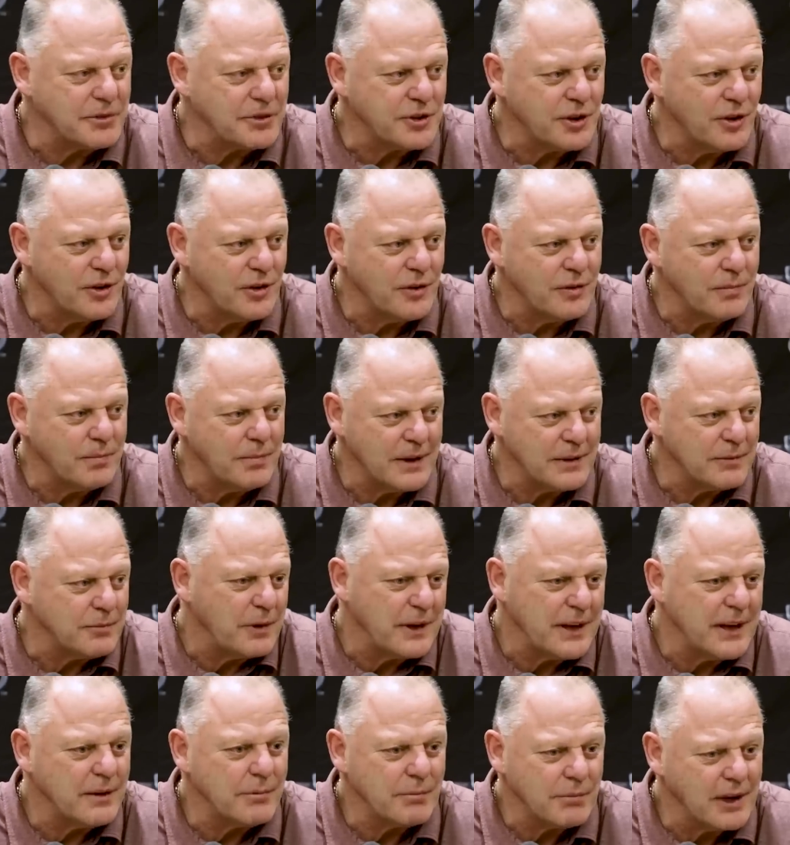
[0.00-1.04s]
So, but
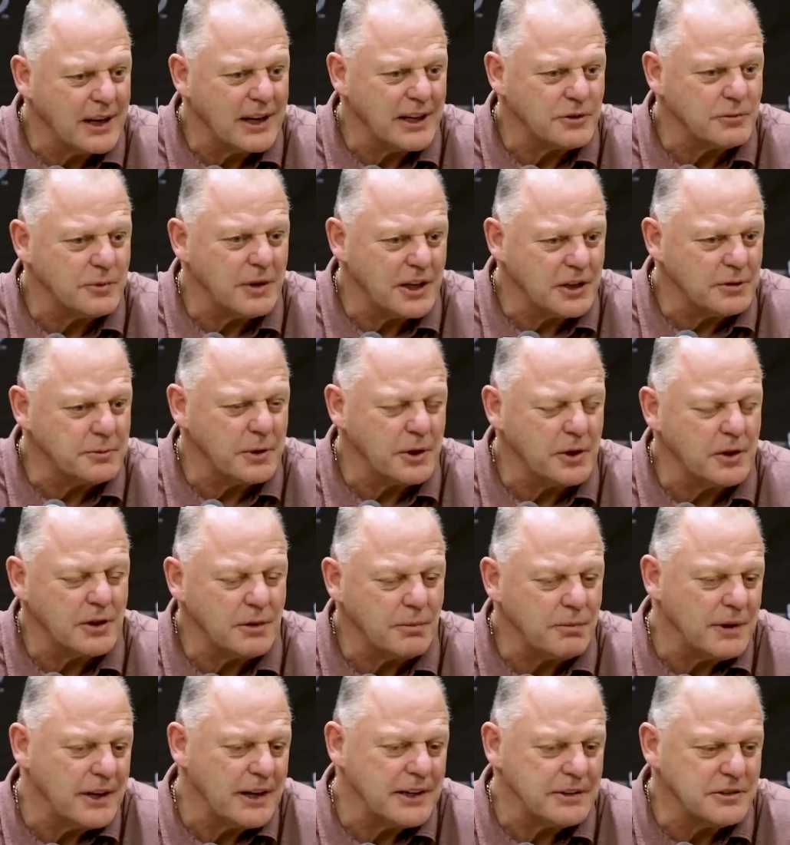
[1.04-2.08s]
we didn't play as well as we could
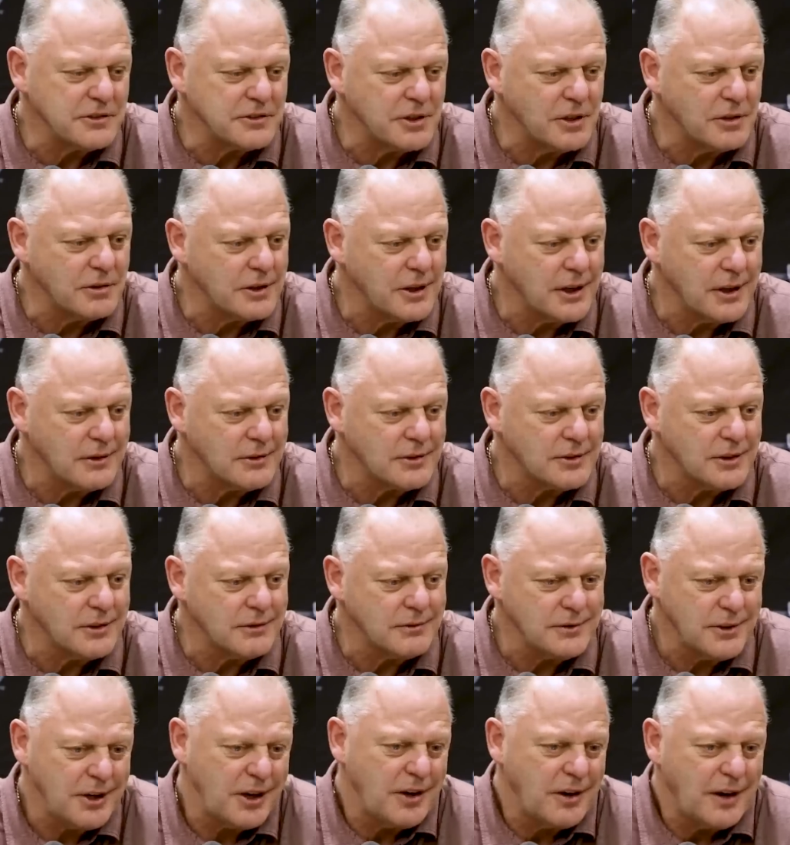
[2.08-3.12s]
have played. There's no doubt. So,
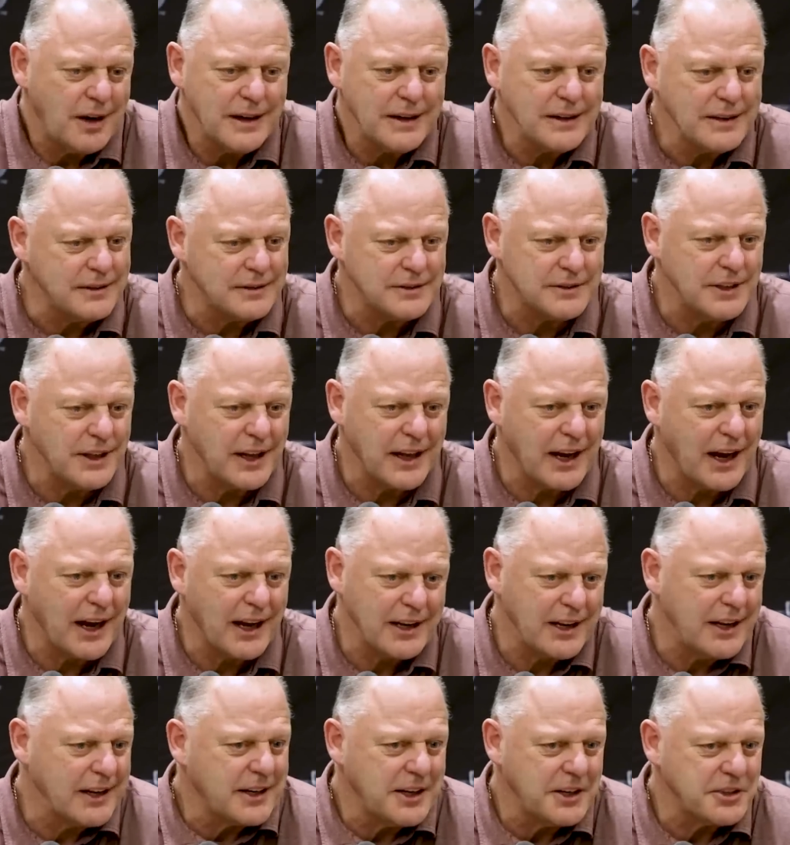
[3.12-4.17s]
no, I like I
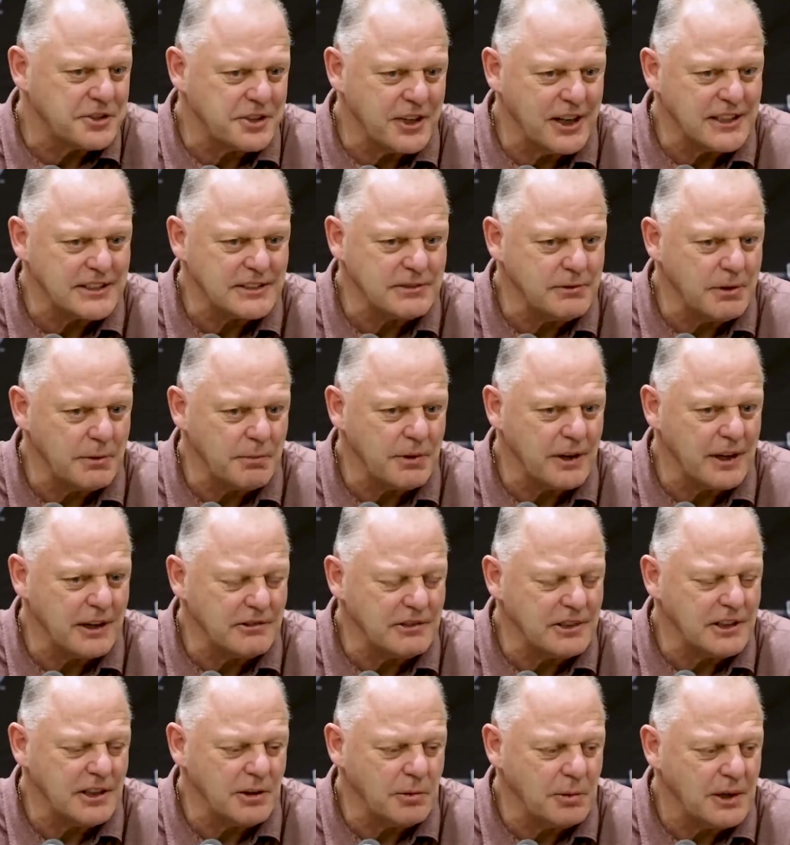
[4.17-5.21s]
like our if We play
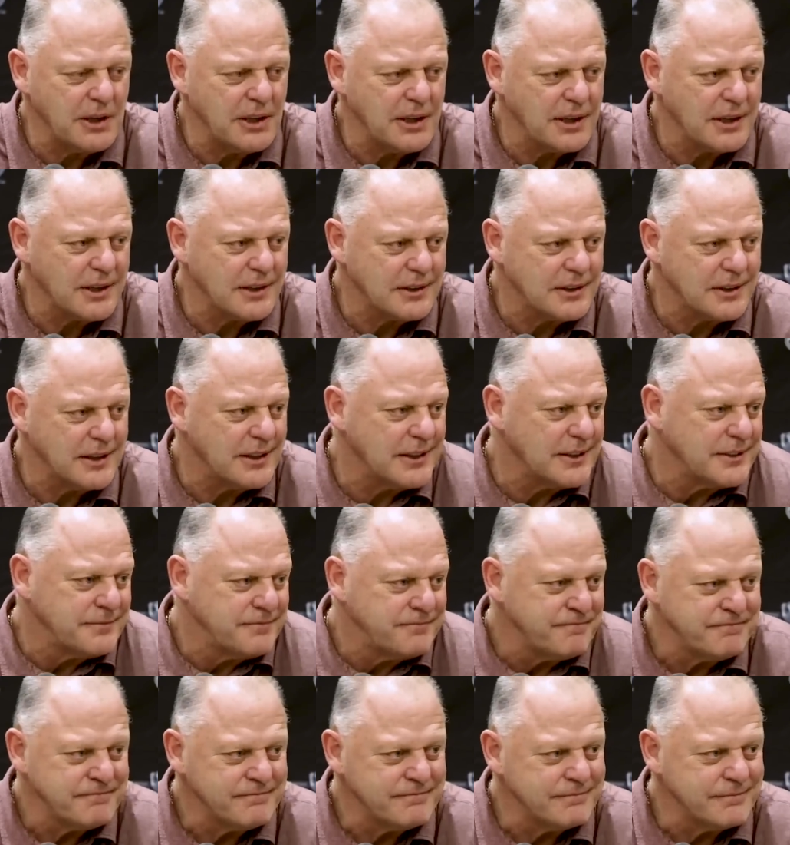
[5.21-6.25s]
real well, and uh,
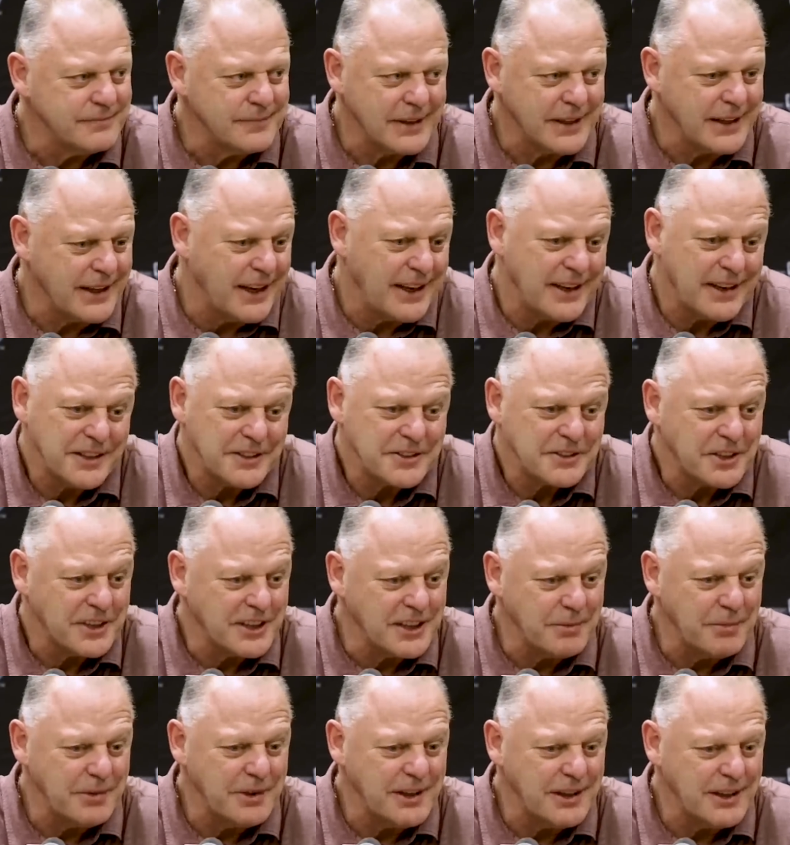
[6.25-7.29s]
again, it's going
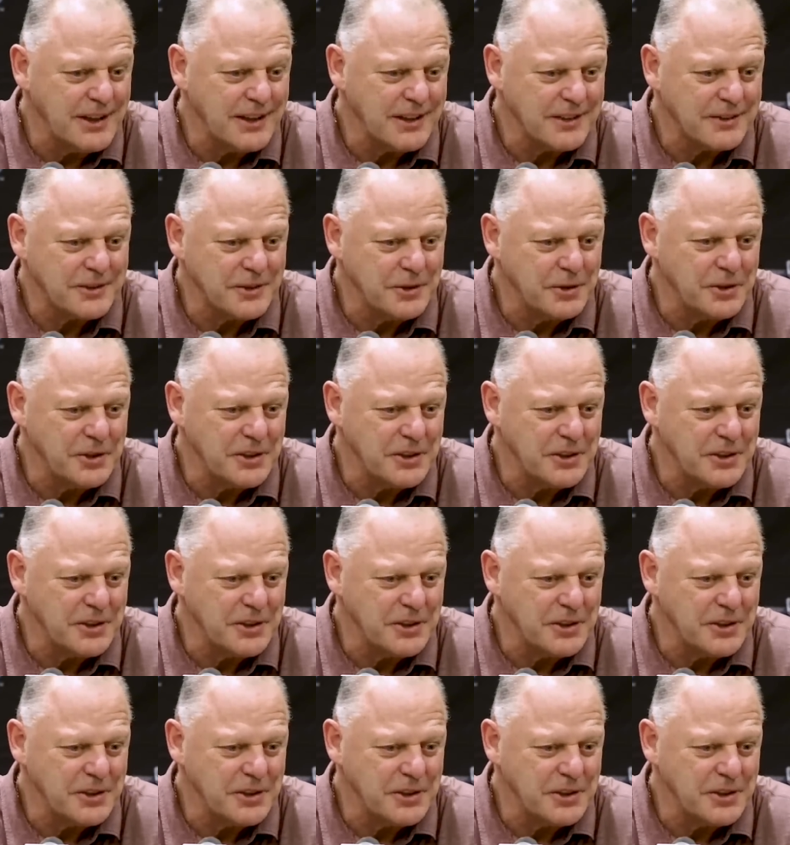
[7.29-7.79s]
to be uh, two